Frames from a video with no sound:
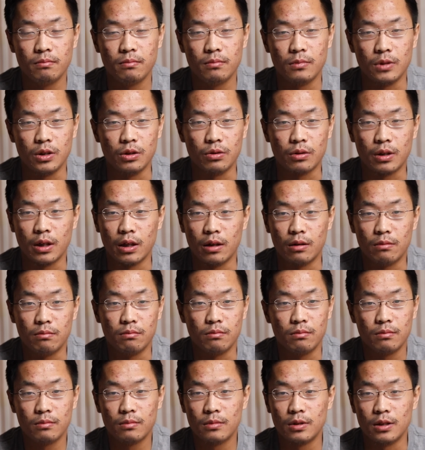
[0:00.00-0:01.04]
You
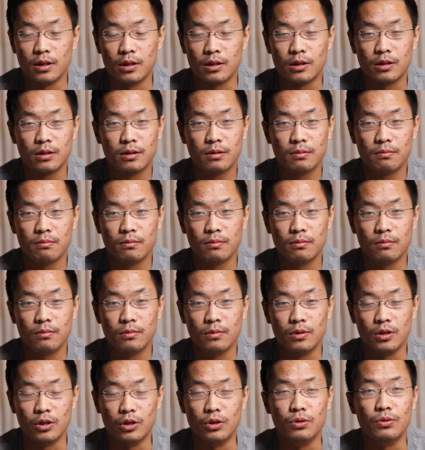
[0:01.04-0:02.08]
can just
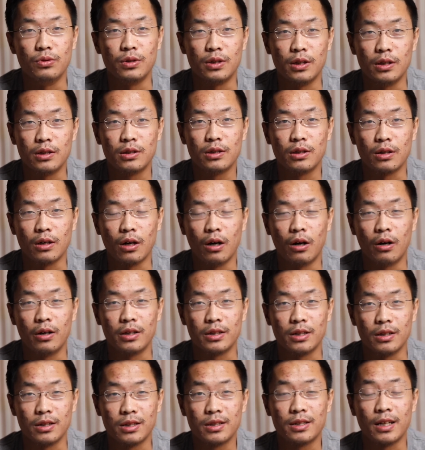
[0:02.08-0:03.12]
use this cigar
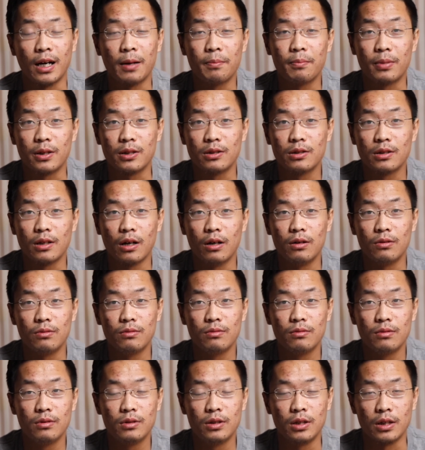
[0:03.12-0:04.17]
as a stepping
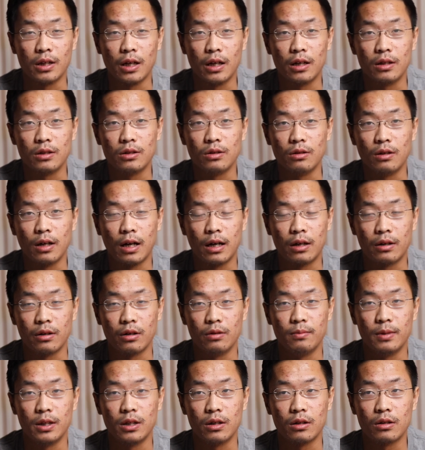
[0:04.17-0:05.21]
stone to get into La
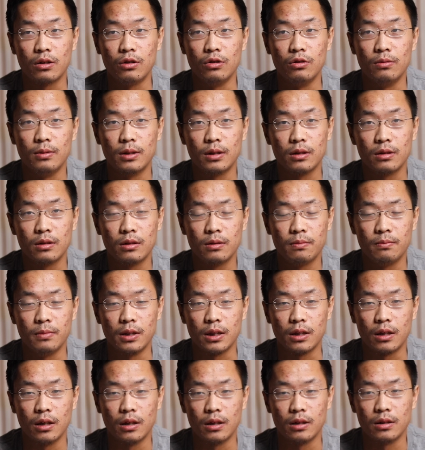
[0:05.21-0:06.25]
Aroma de Cubas,
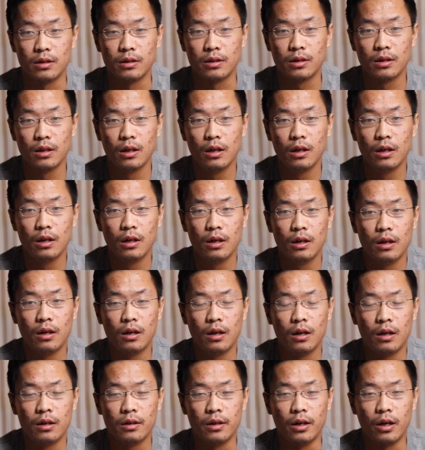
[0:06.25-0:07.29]
because
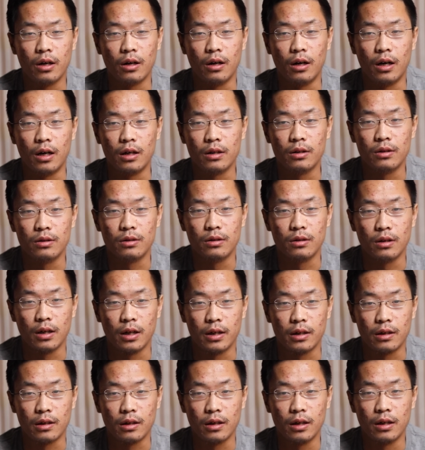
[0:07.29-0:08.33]
there are other,
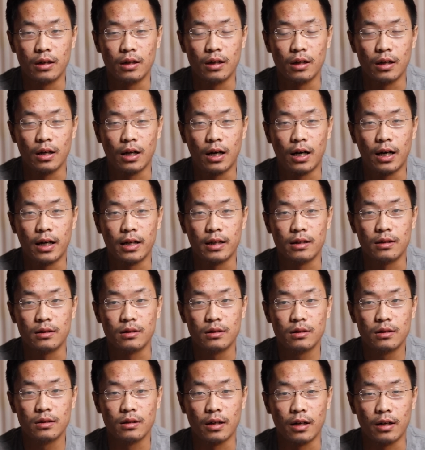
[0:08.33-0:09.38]
like, in the
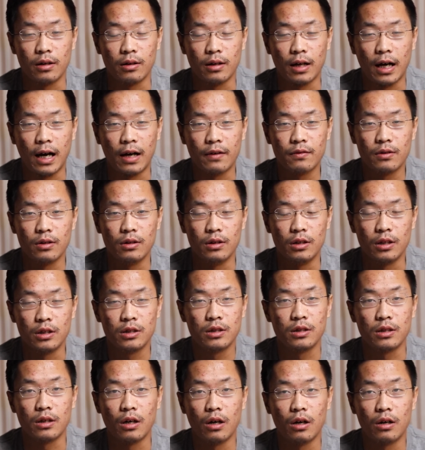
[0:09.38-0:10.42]
lines. Like, after this
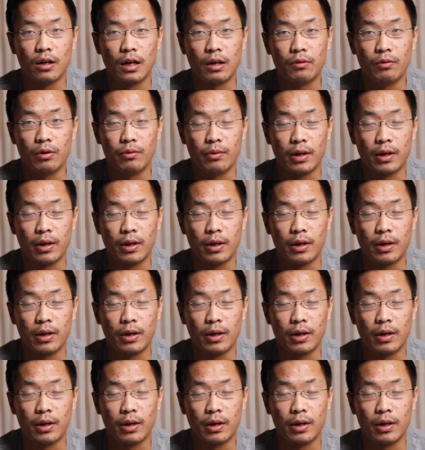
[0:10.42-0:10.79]
cigar, I would